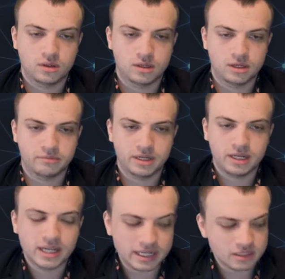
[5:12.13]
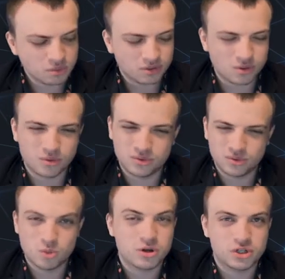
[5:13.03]
And again, I didn't want to go into
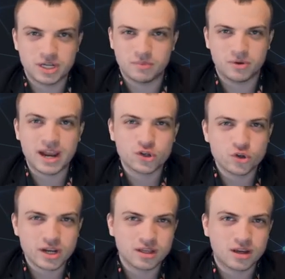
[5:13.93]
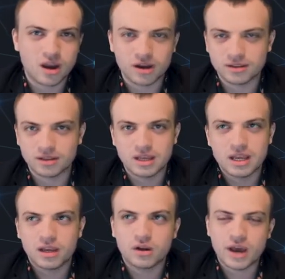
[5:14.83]
too much depth here. I tried to
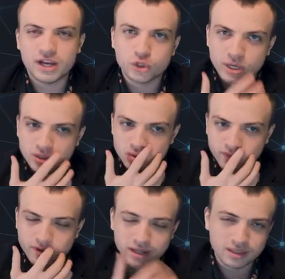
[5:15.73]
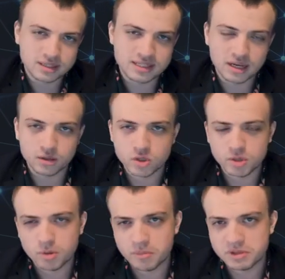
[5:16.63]
I tried to sort of cut things down in
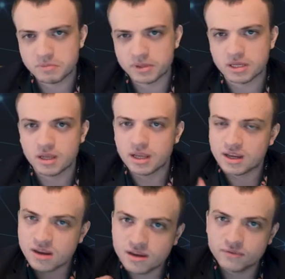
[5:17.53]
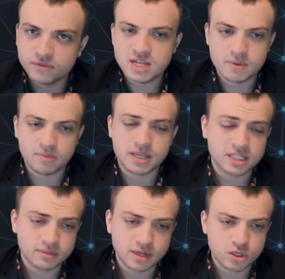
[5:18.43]
certain moments, but then give deep
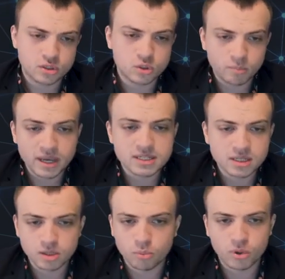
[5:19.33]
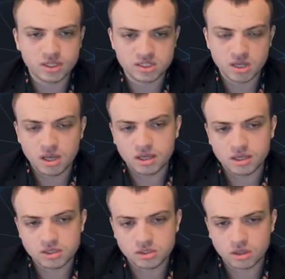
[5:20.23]
explanations. So basically, the point is
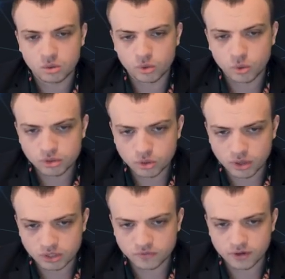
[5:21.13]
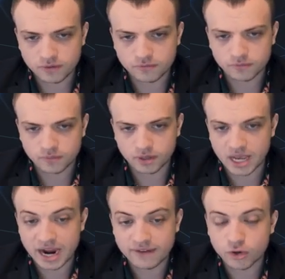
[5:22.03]
we're going to go h5. Okay,
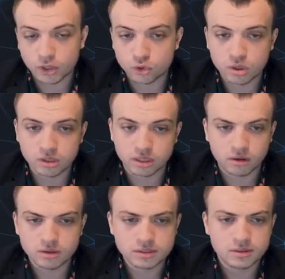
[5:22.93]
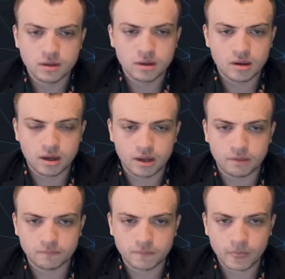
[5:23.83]
I've already drawn the arrows.
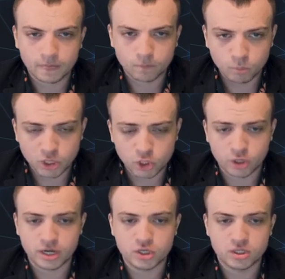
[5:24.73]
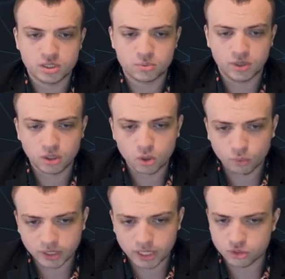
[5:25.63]
Pressure on h6. We can go
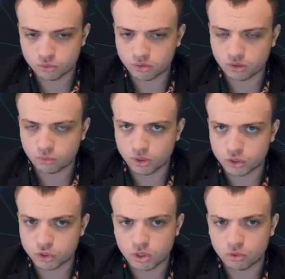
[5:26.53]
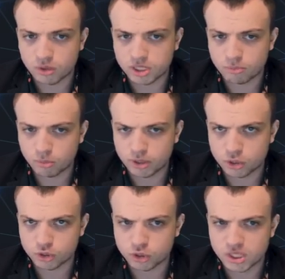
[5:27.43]
rook h3, rook g3 to put
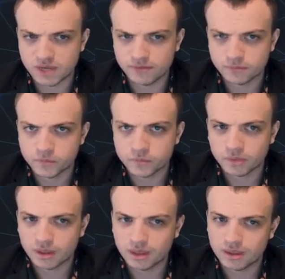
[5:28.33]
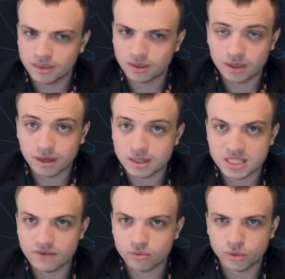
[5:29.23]
pressure on g7. The king is
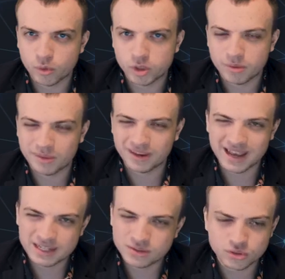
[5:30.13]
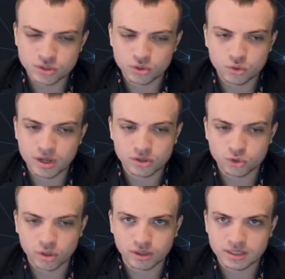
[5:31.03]
never really going to be able to castle just due to how
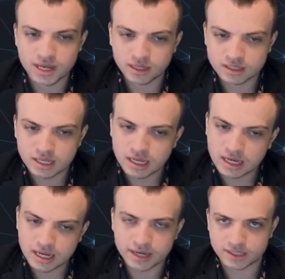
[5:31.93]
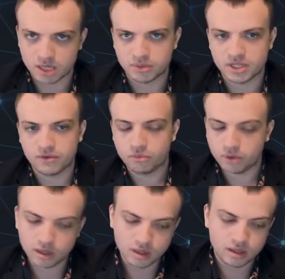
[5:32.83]
strong the attack is. Knight is coming to
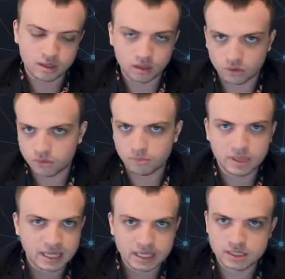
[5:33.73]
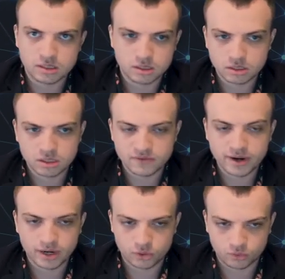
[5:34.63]
f3. The play is
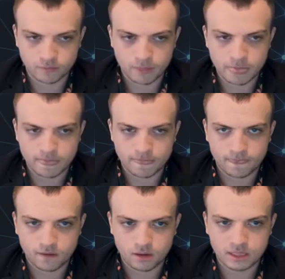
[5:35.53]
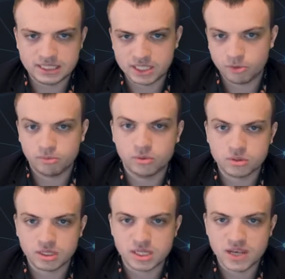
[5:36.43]
very natural. Let's say the bishop
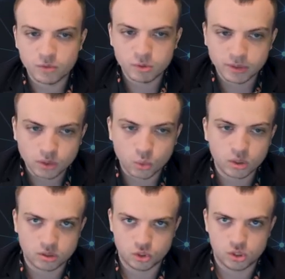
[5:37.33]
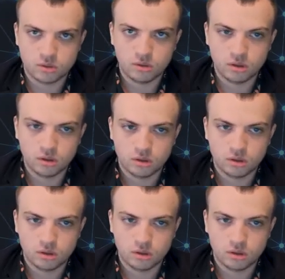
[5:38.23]
goes to e7. We play queen to g3.